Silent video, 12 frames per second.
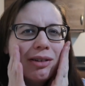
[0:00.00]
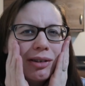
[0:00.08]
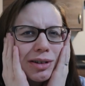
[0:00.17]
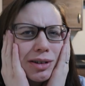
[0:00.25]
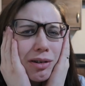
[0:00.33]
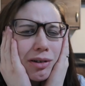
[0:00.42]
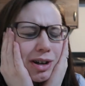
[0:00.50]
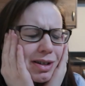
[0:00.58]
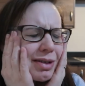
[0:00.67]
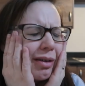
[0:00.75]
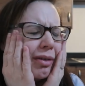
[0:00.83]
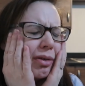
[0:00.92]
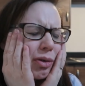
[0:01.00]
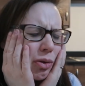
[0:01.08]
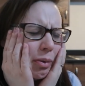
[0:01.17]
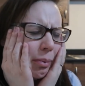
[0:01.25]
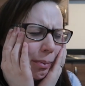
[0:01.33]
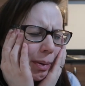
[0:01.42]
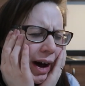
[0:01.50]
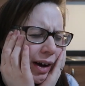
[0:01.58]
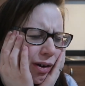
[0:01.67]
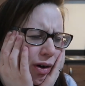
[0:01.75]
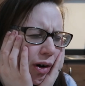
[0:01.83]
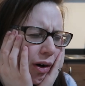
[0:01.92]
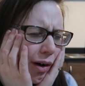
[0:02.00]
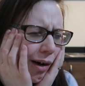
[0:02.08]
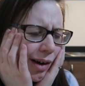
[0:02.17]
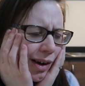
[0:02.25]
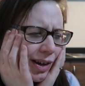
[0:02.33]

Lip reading: oh god, it's all going back on,